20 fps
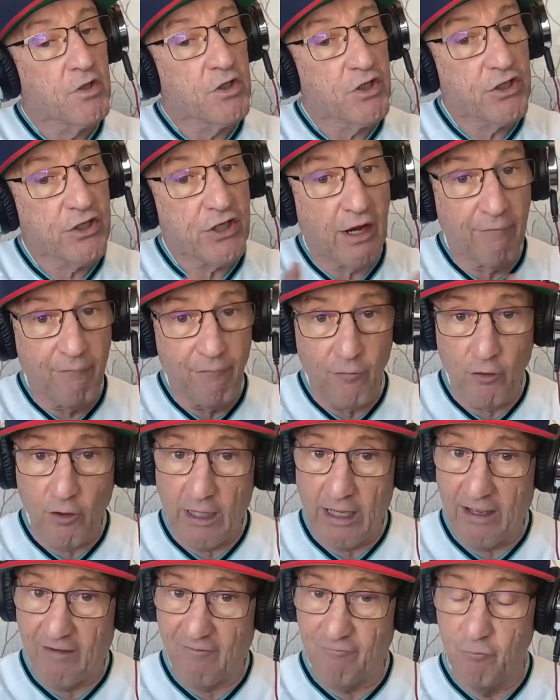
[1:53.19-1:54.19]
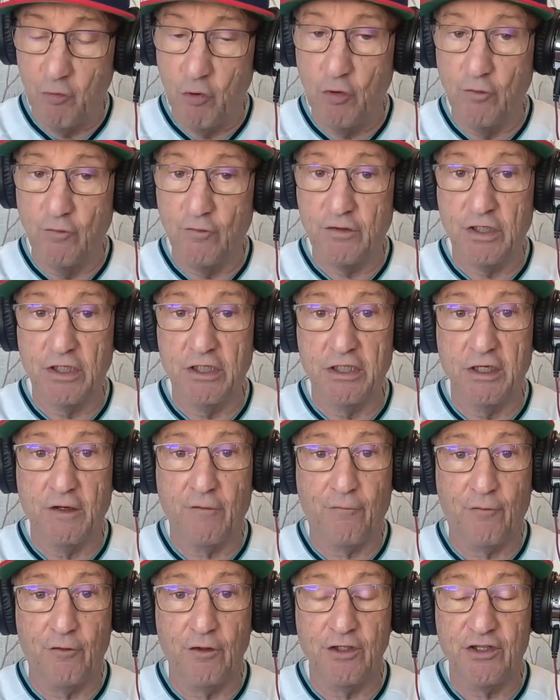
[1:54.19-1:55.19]
Several have moved to
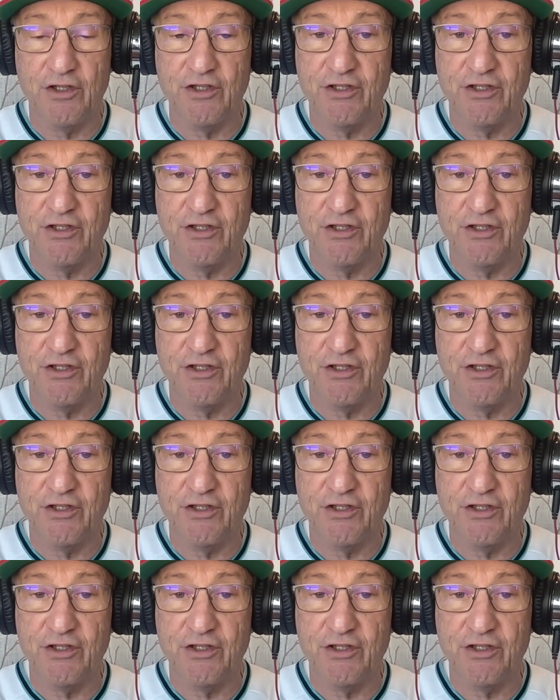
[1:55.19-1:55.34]
different